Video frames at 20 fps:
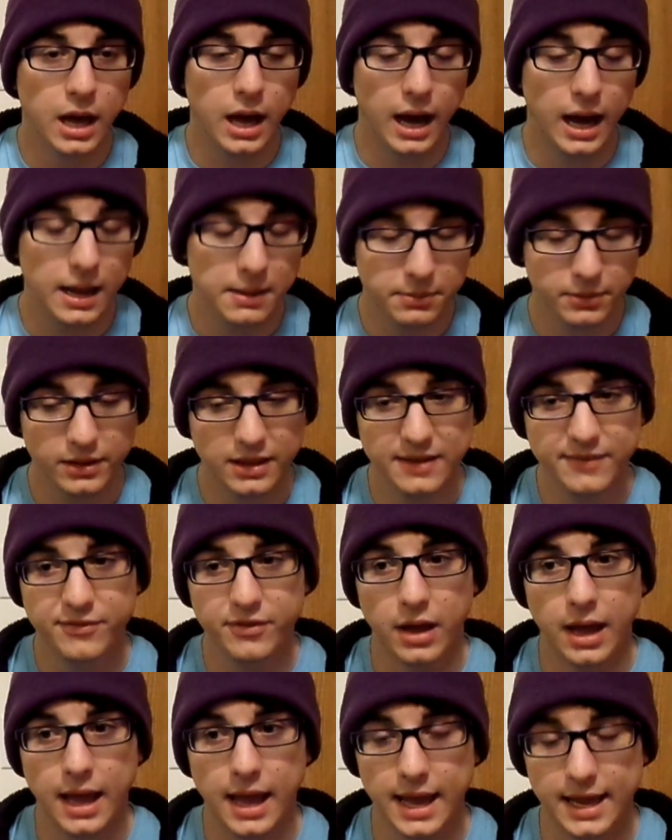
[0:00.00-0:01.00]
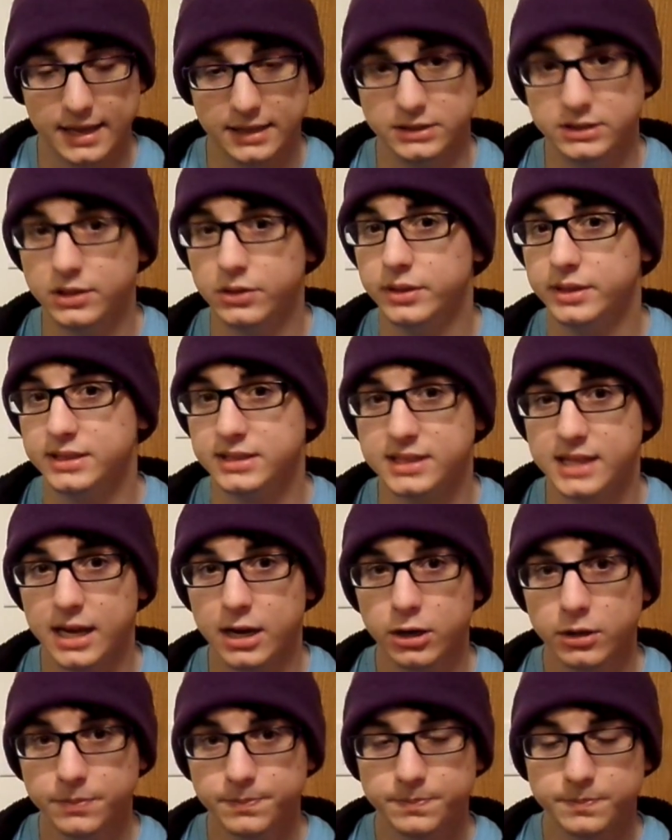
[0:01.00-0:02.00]
I believe Angeli is
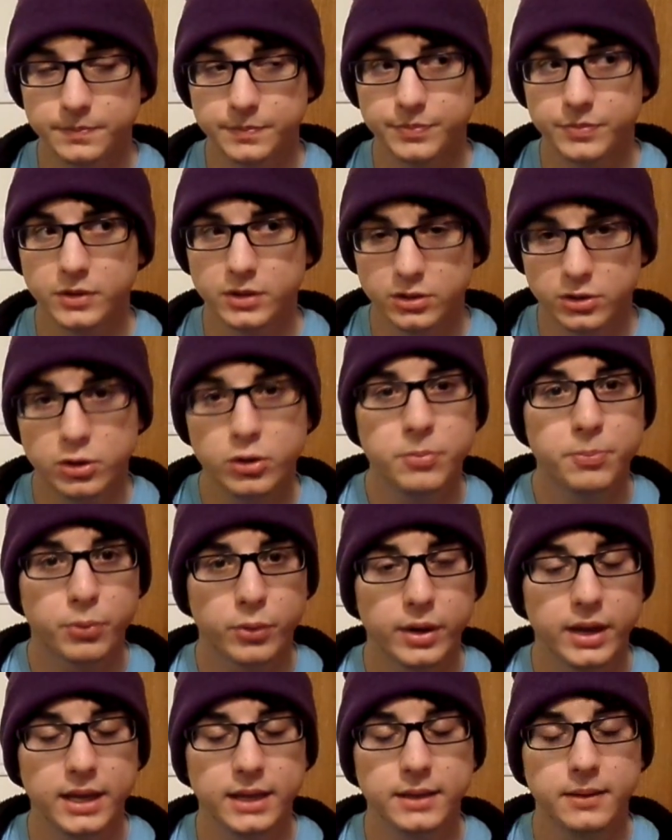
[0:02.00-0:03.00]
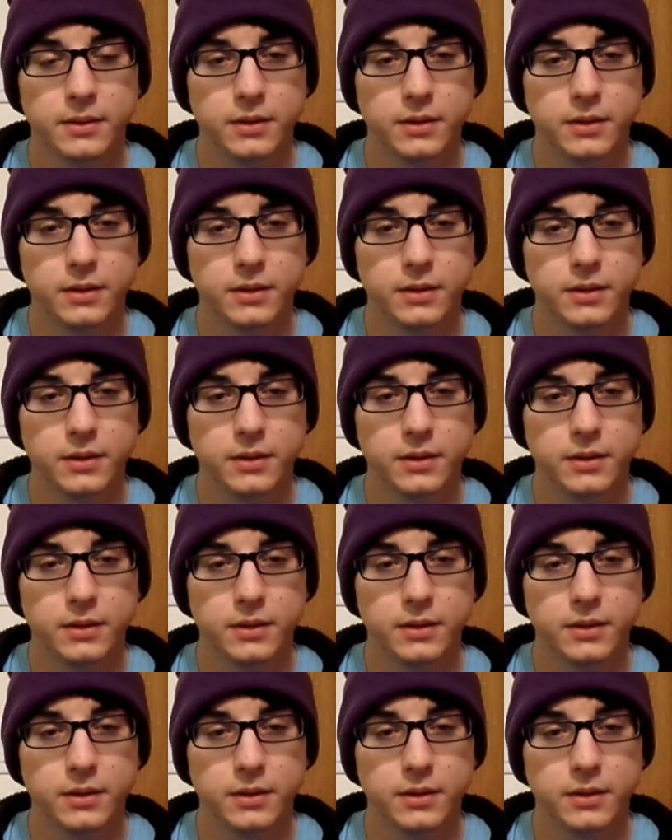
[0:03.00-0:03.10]
there to bring